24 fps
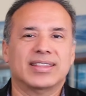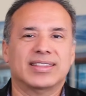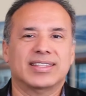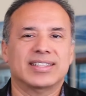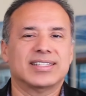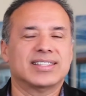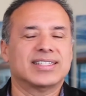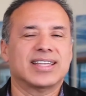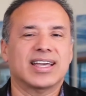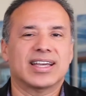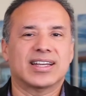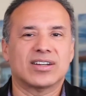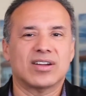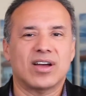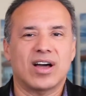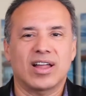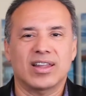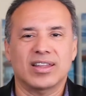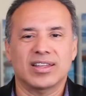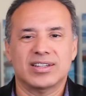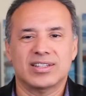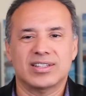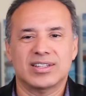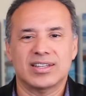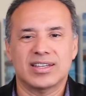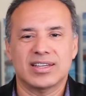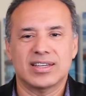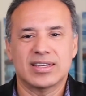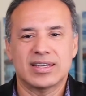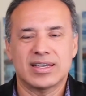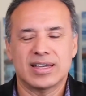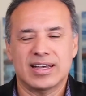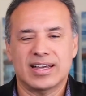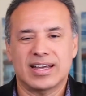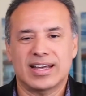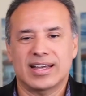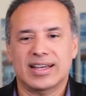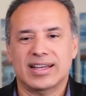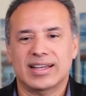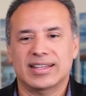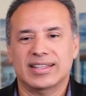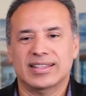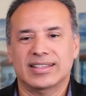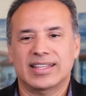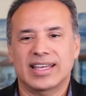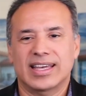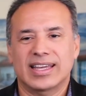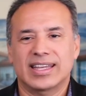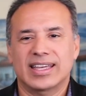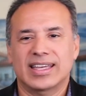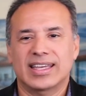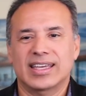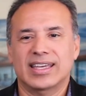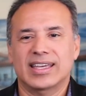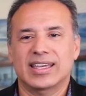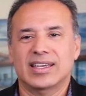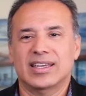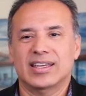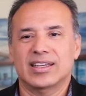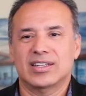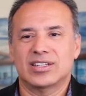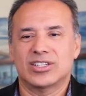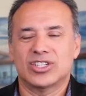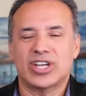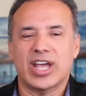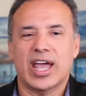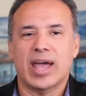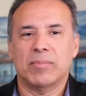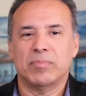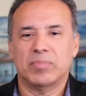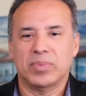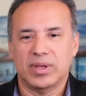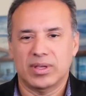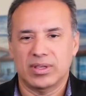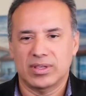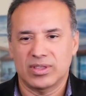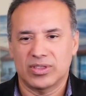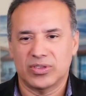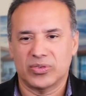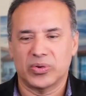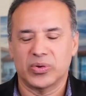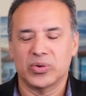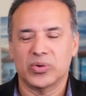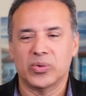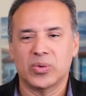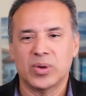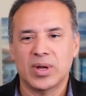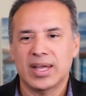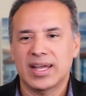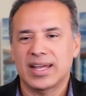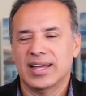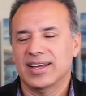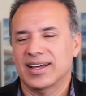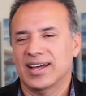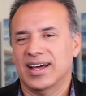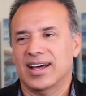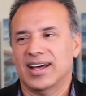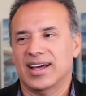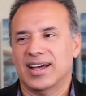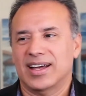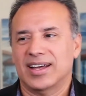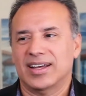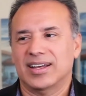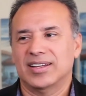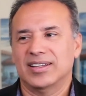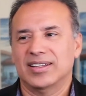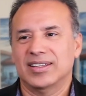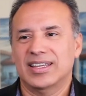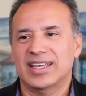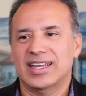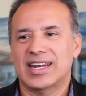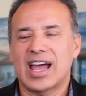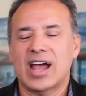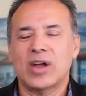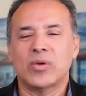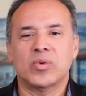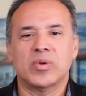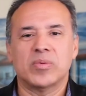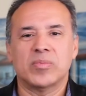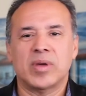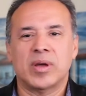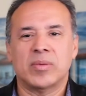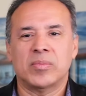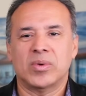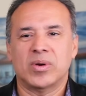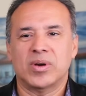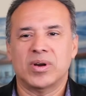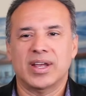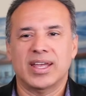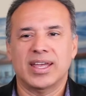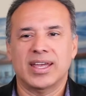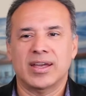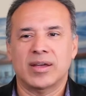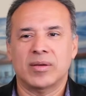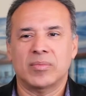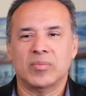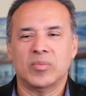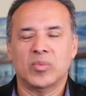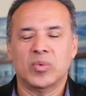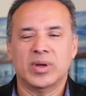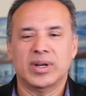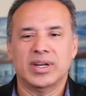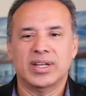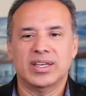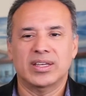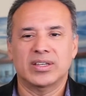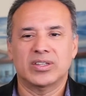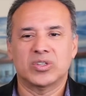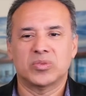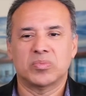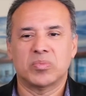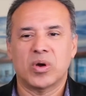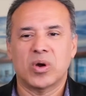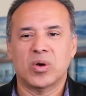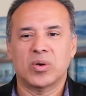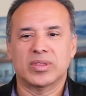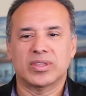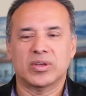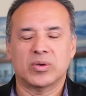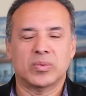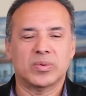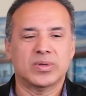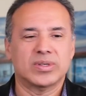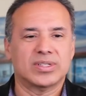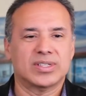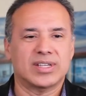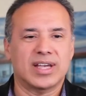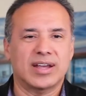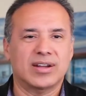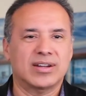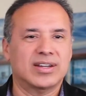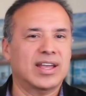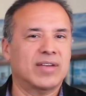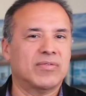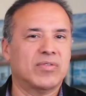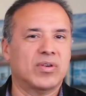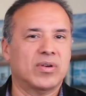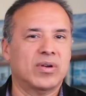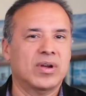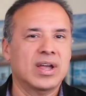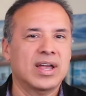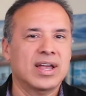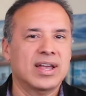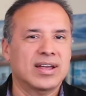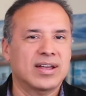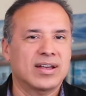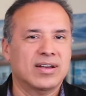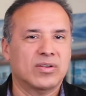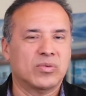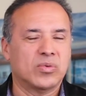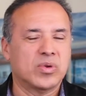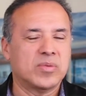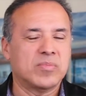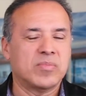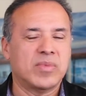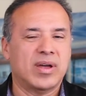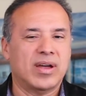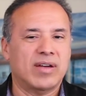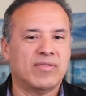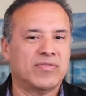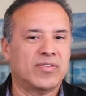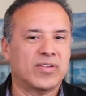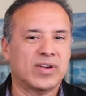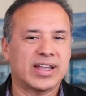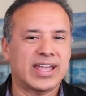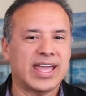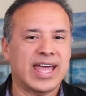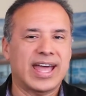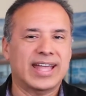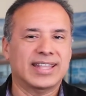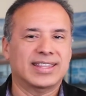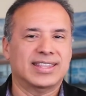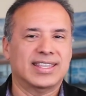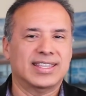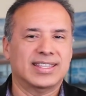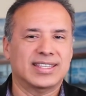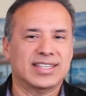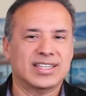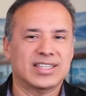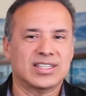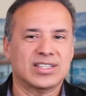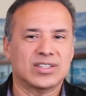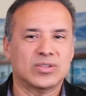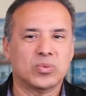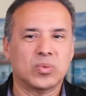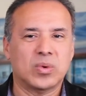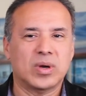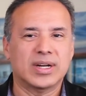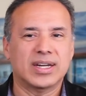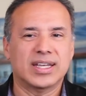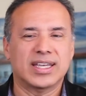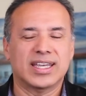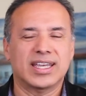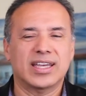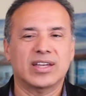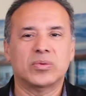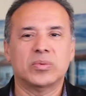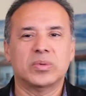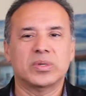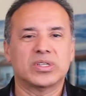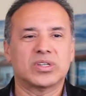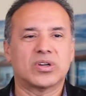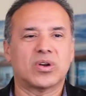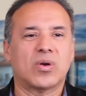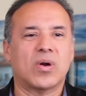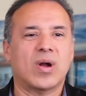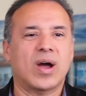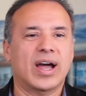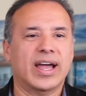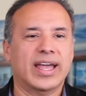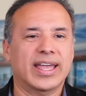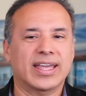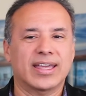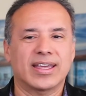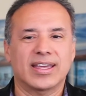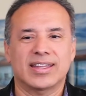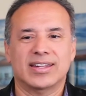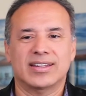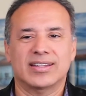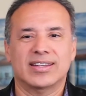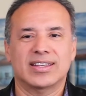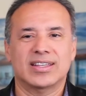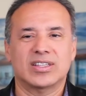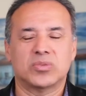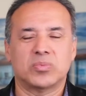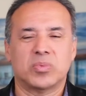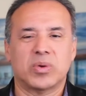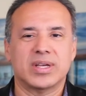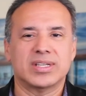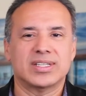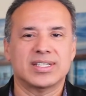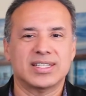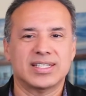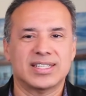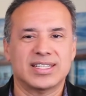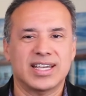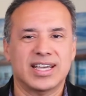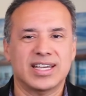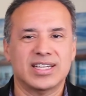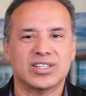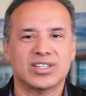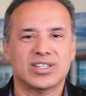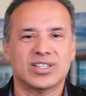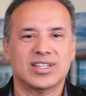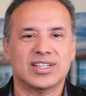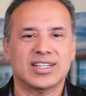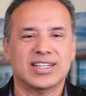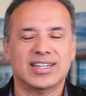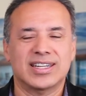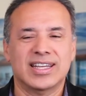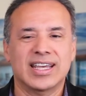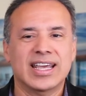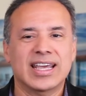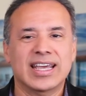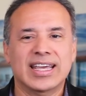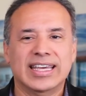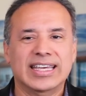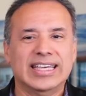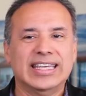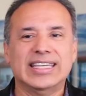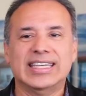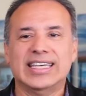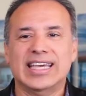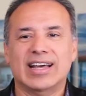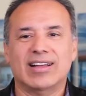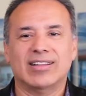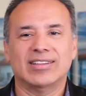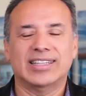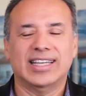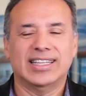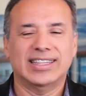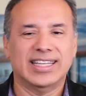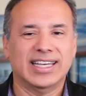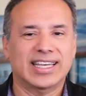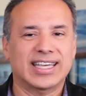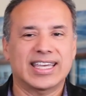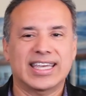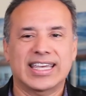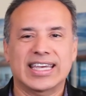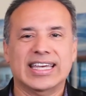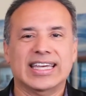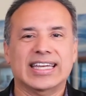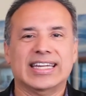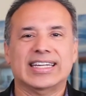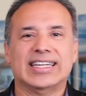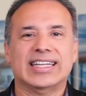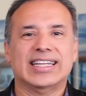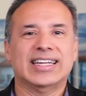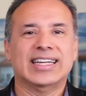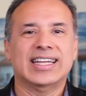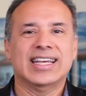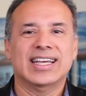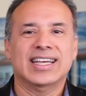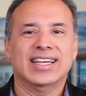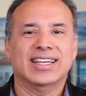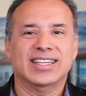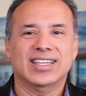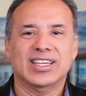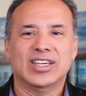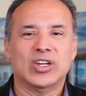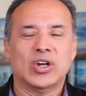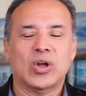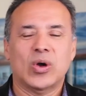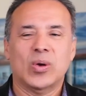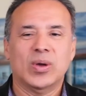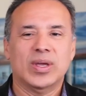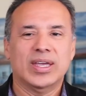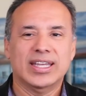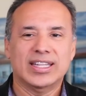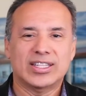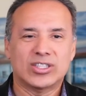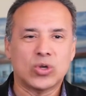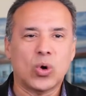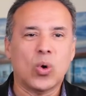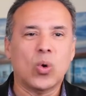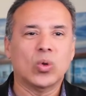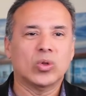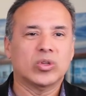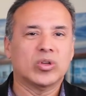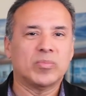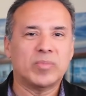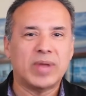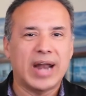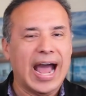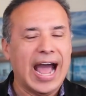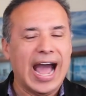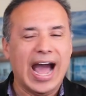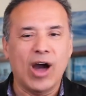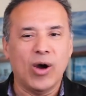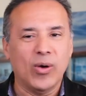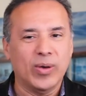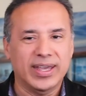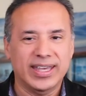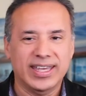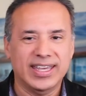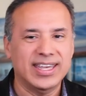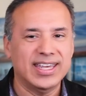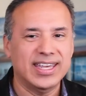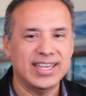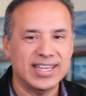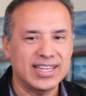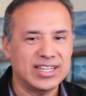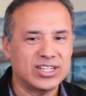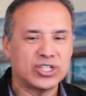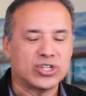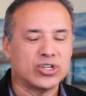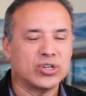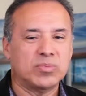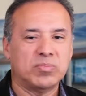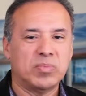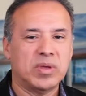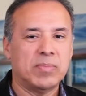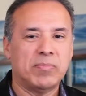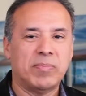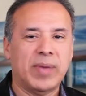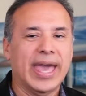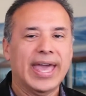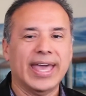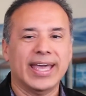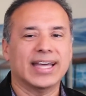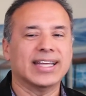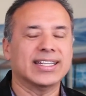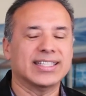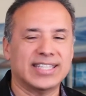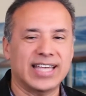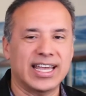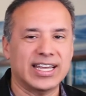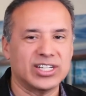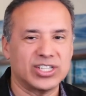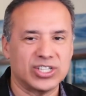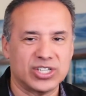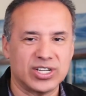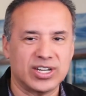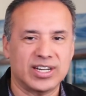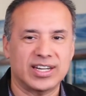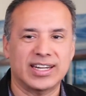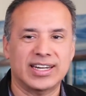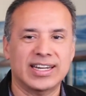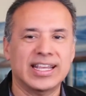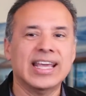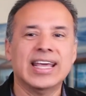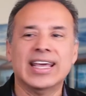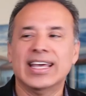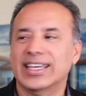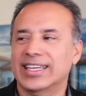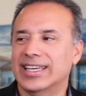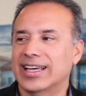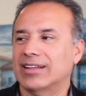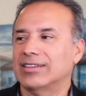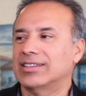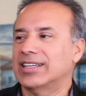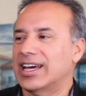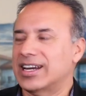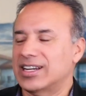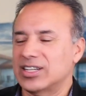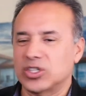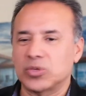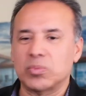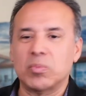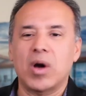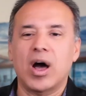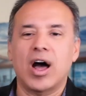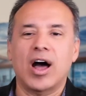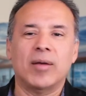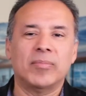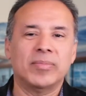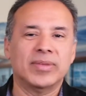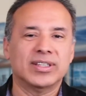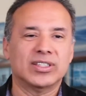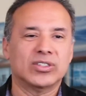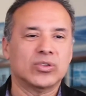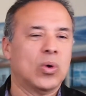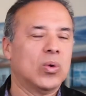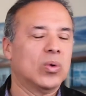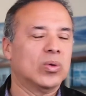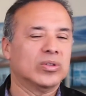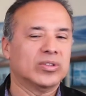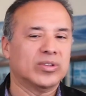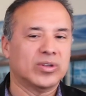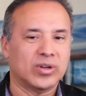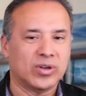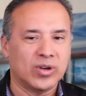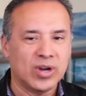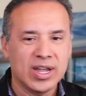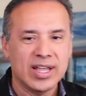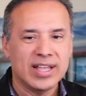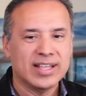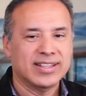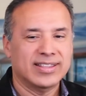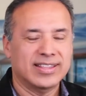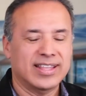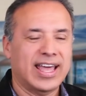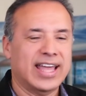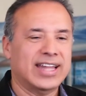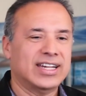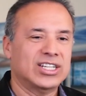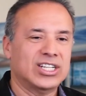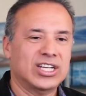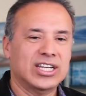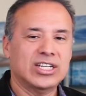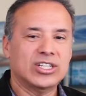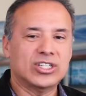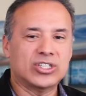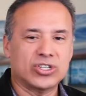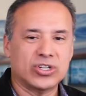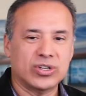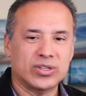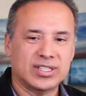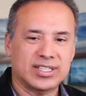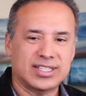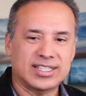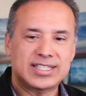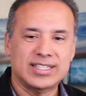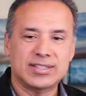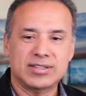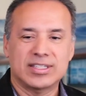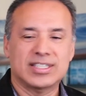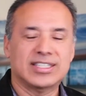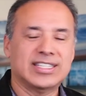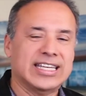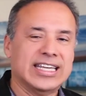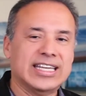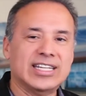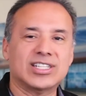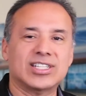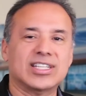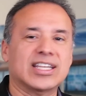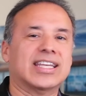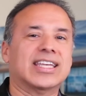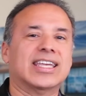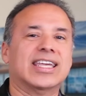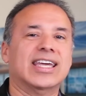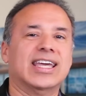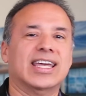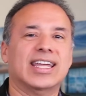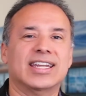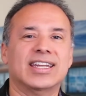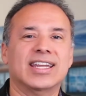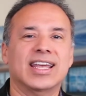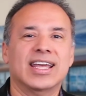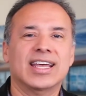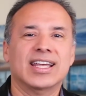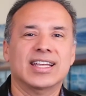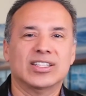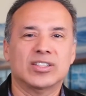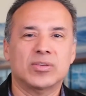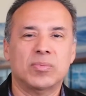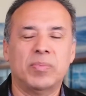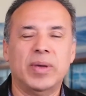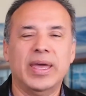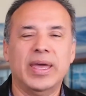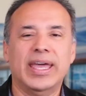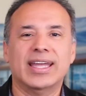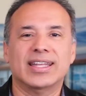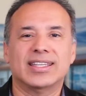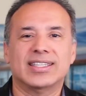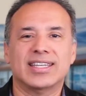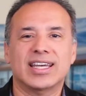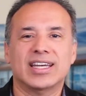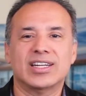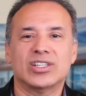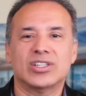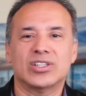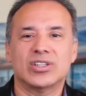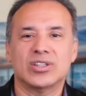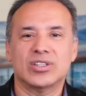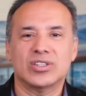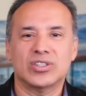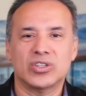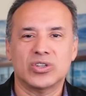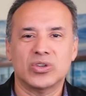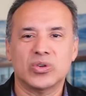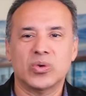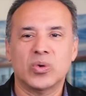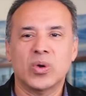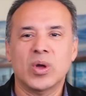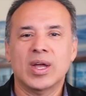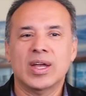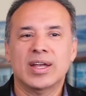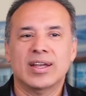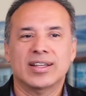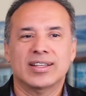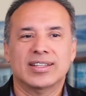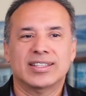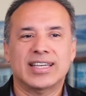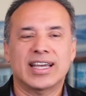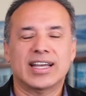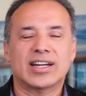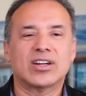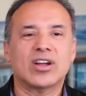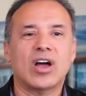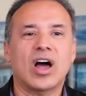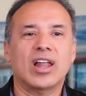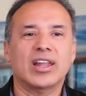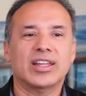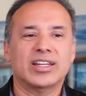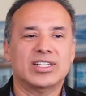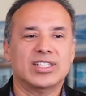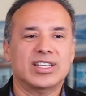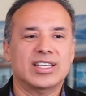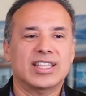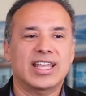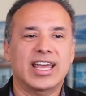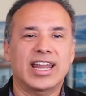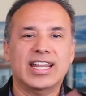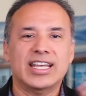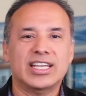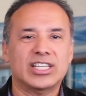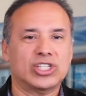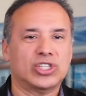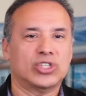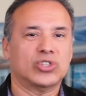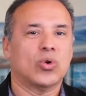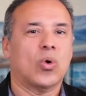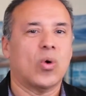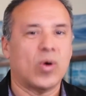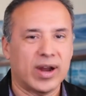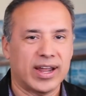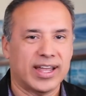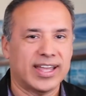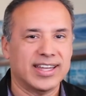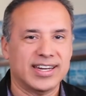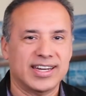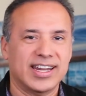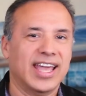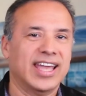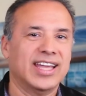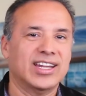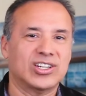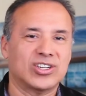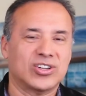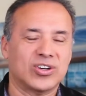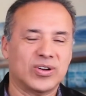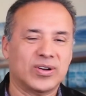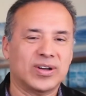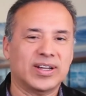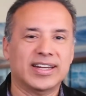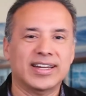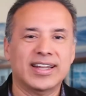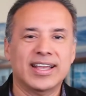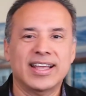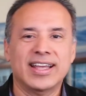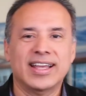this technology that he championed through. And I remember him when he spoke, I never forget that this one kid was crying in his presentation, and he yelled at the kid, and, he told him how he should be paying attention, and yelled at his mom and told her that she should teach the kid to pay attention to technology that is historic in nature. And